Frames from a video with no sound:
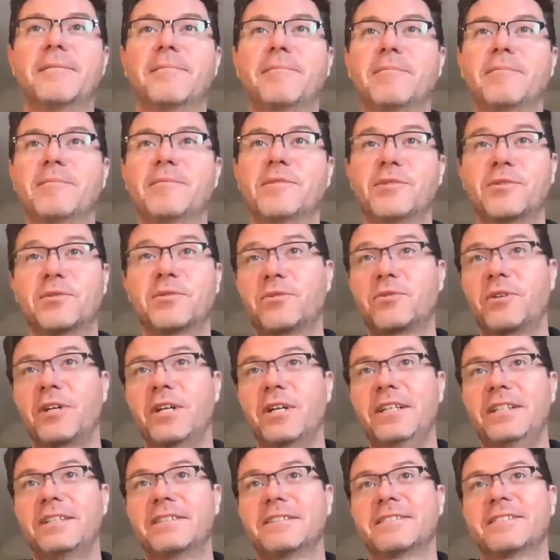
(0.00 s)
which was
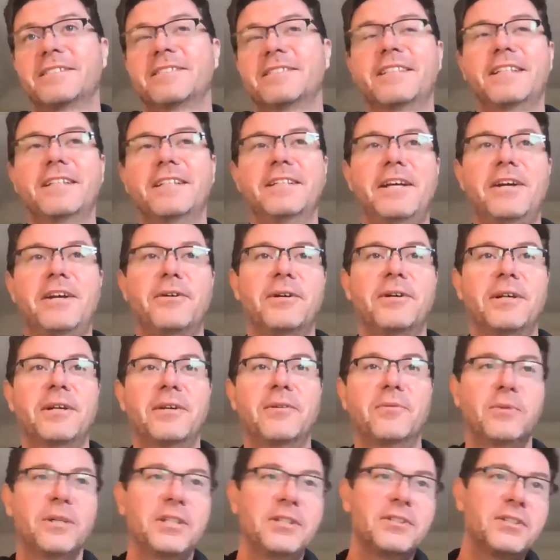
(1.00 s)
great. And I inherited a
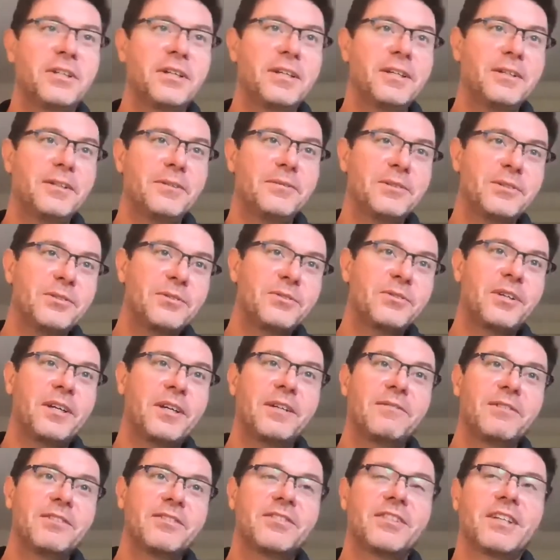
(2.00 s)
wind tunnel, which is kind
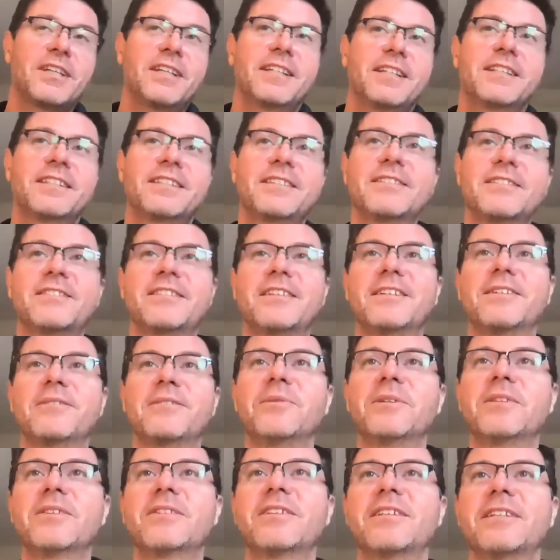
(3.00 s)
of exciting because I had a
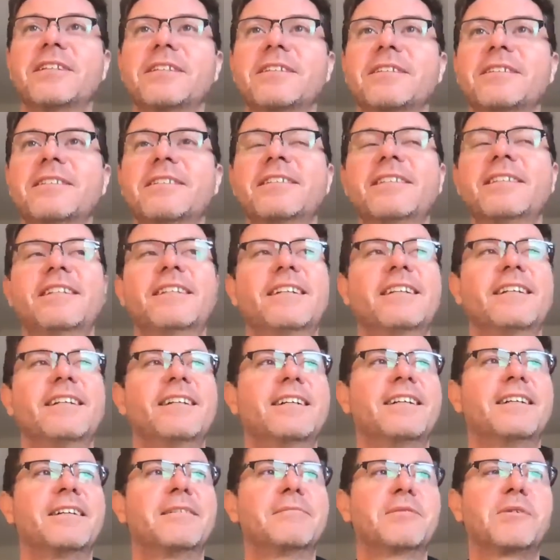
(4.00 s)
wind tunnel
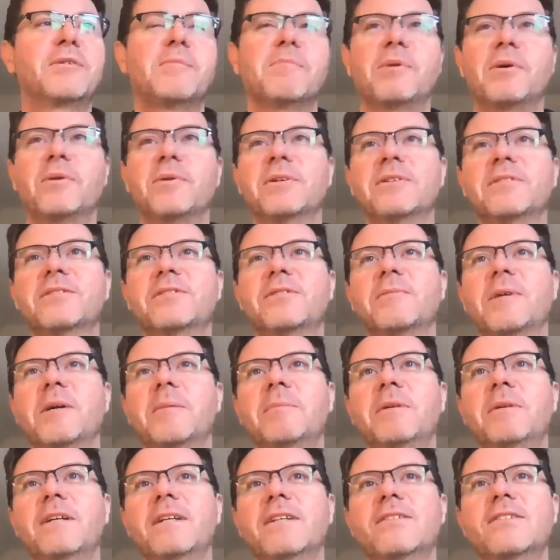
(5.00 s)
component to my
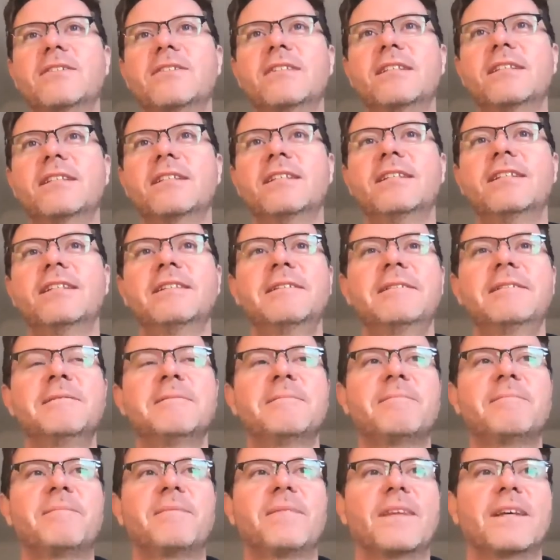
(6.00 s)
PhD.
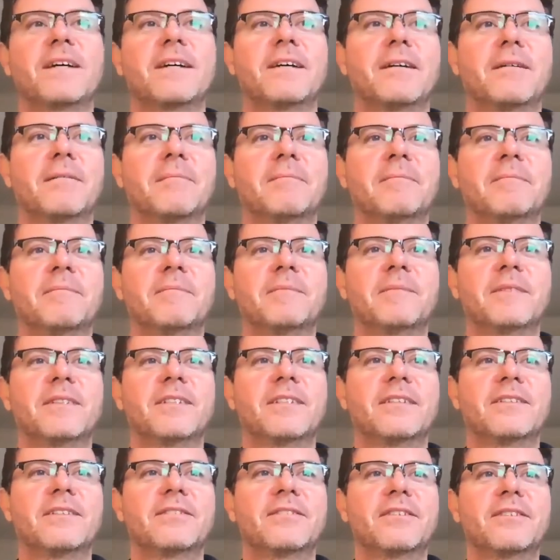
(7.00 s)

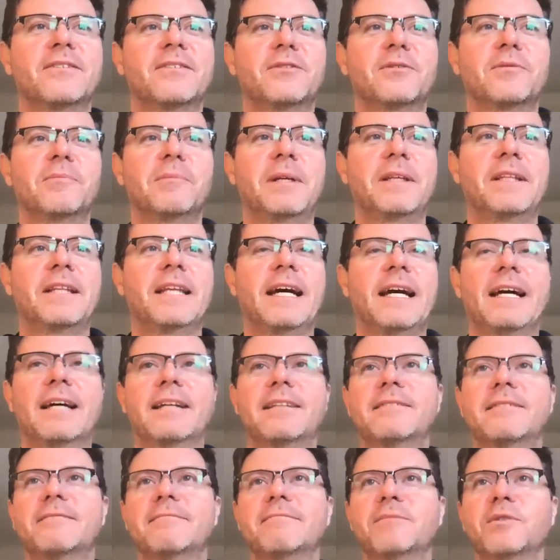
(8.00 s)
And so made
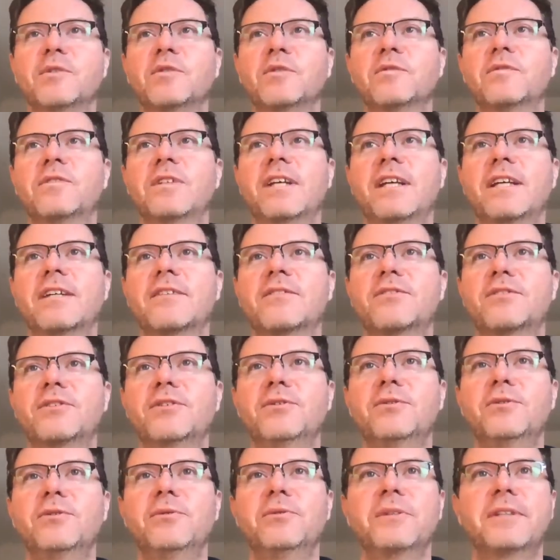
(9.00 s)
that move to
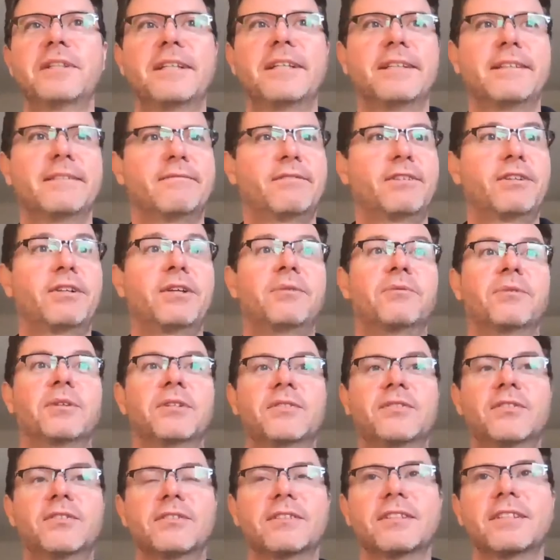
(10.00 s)
ASU, and then very
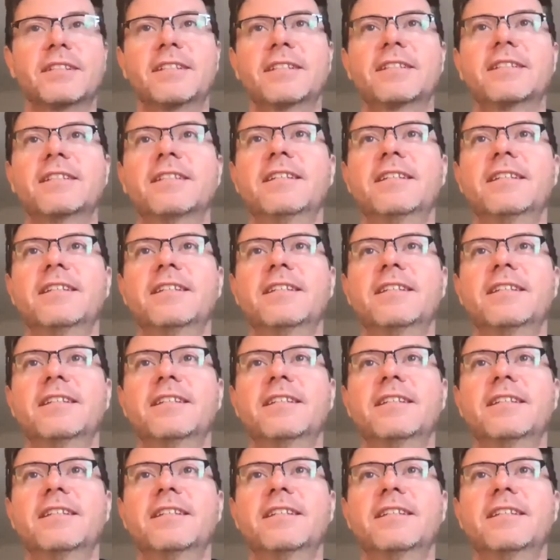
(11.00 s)
recently